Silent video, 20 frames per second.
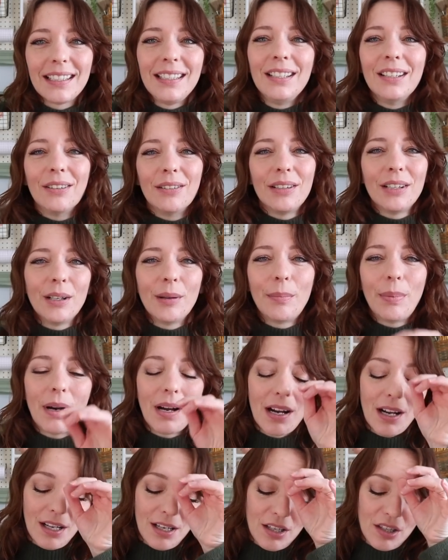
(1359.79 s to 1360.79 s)
you know, he'll
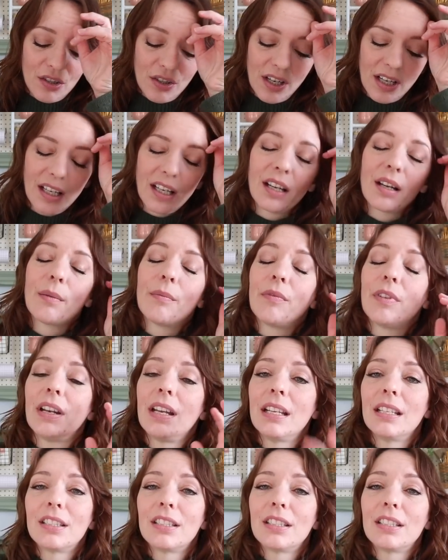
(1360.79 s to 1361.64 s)
paw and try to get comfy.